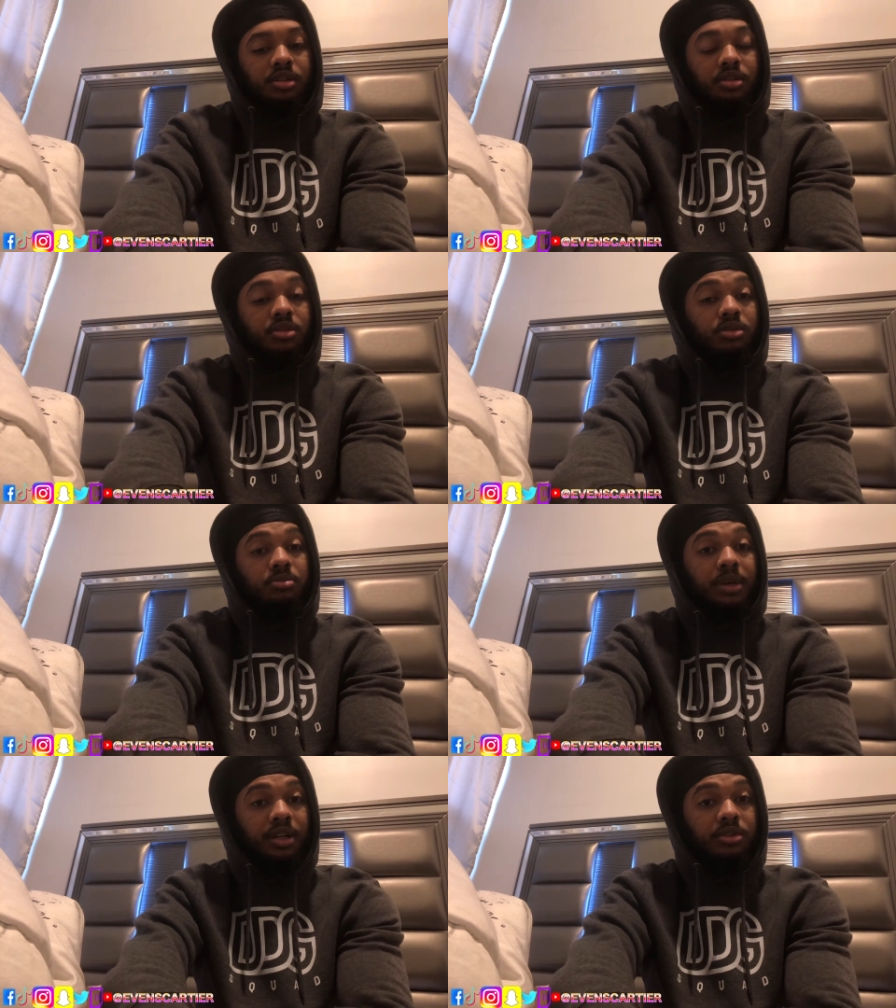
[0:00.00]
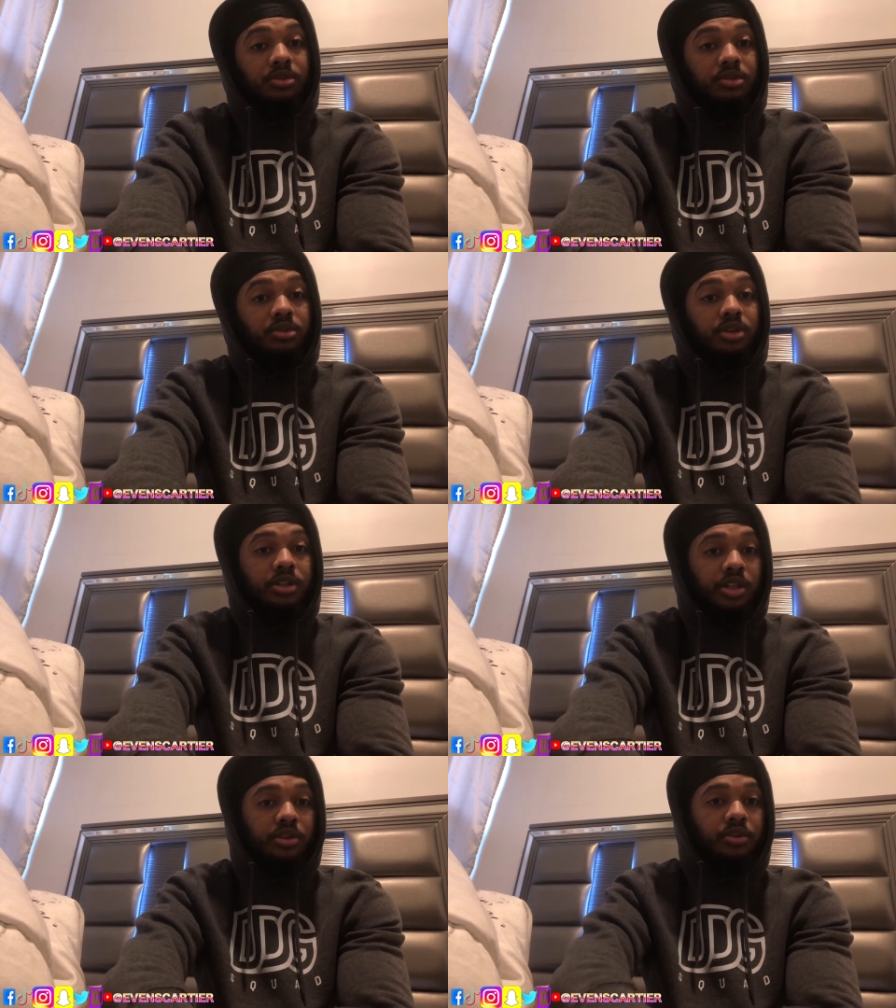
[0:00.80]
Go back to school in
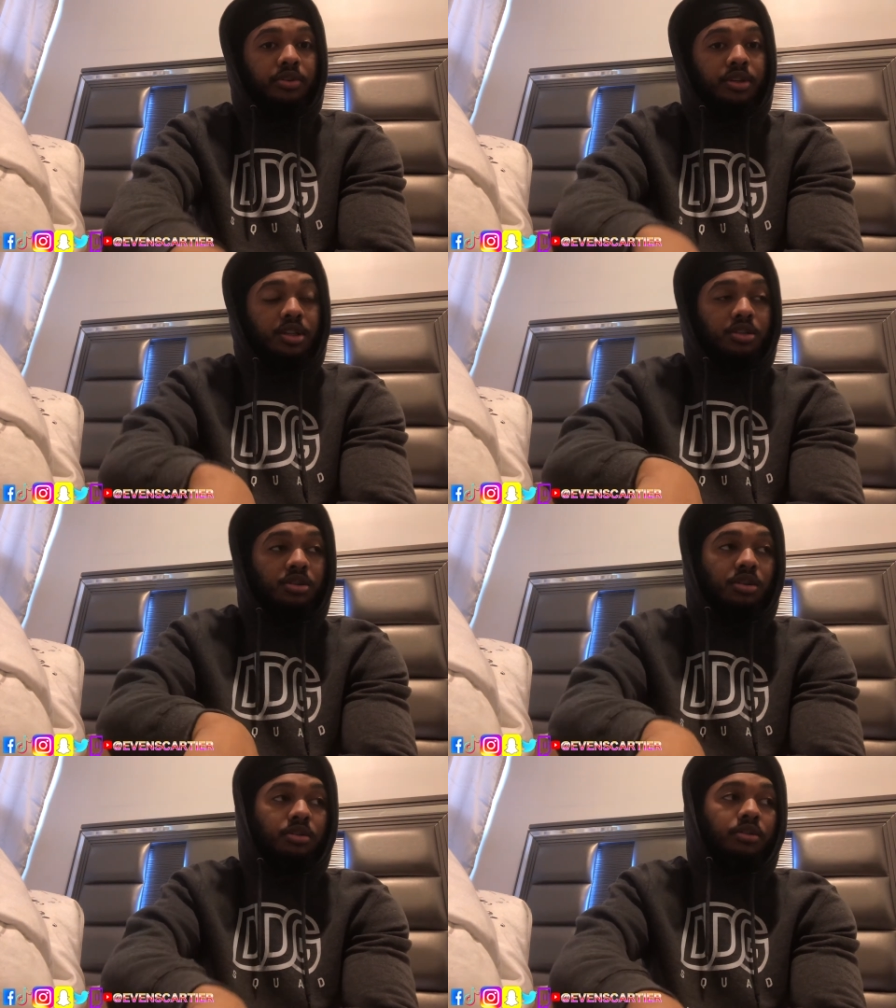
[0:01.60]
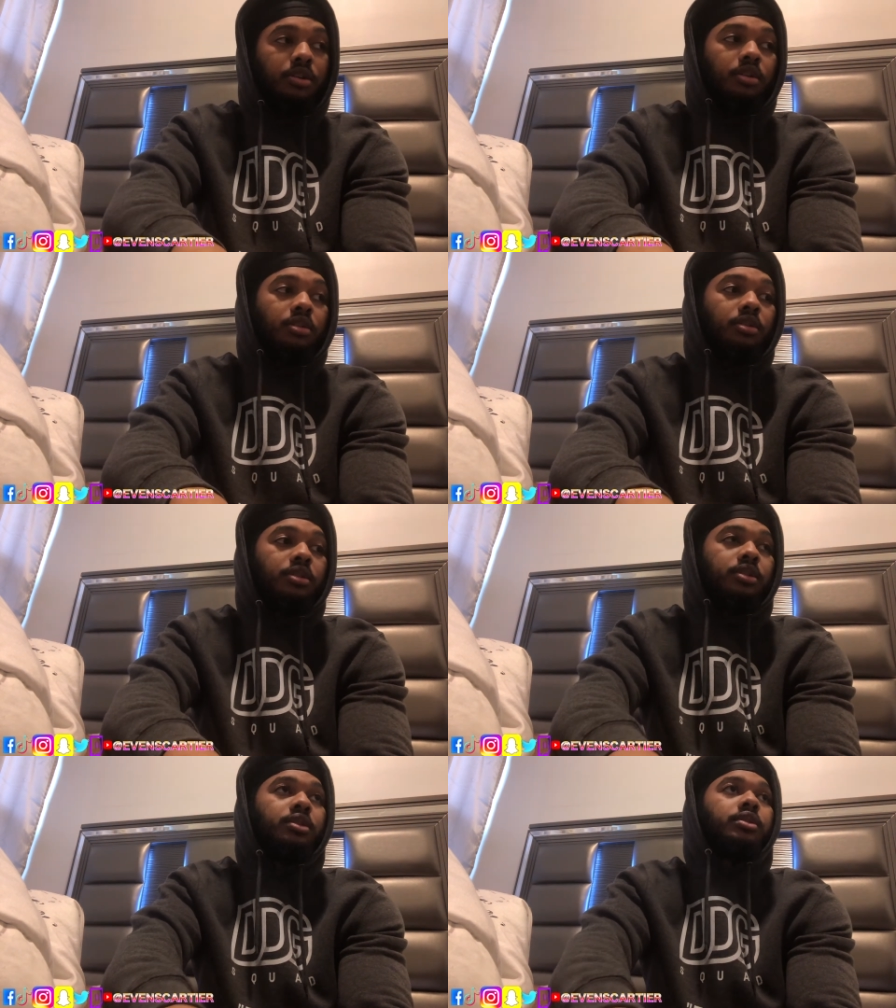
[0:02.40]
January. This January
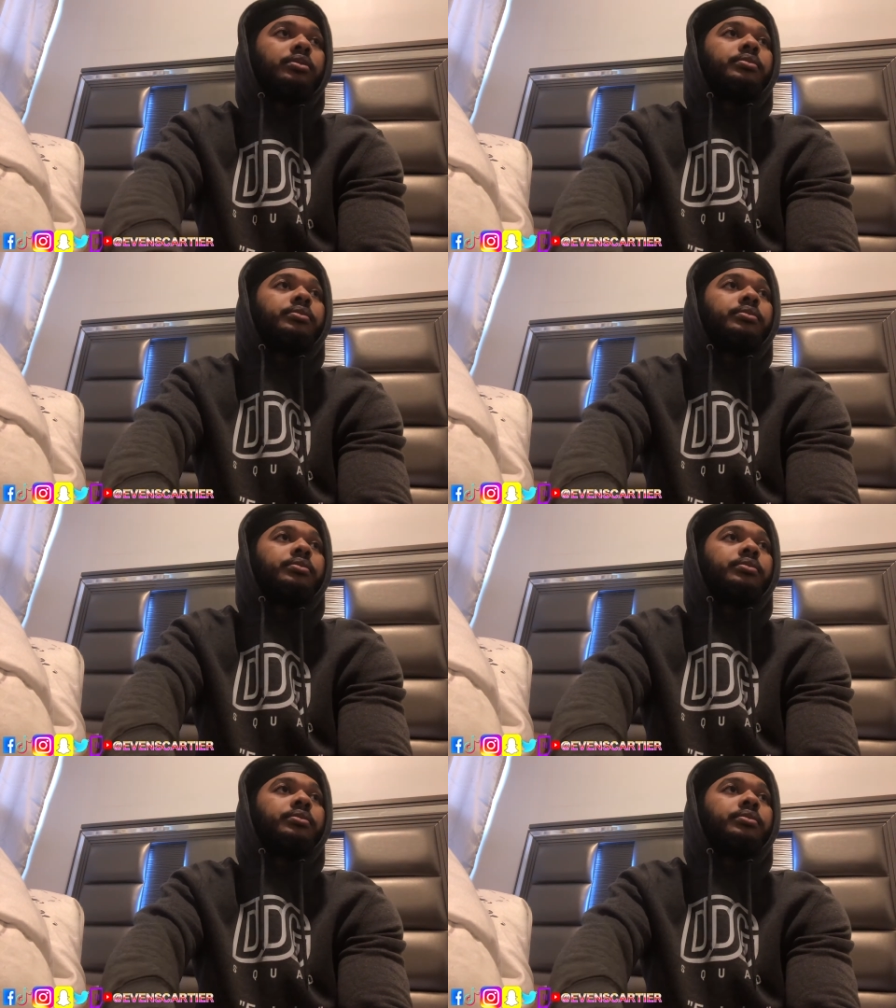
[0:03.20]
because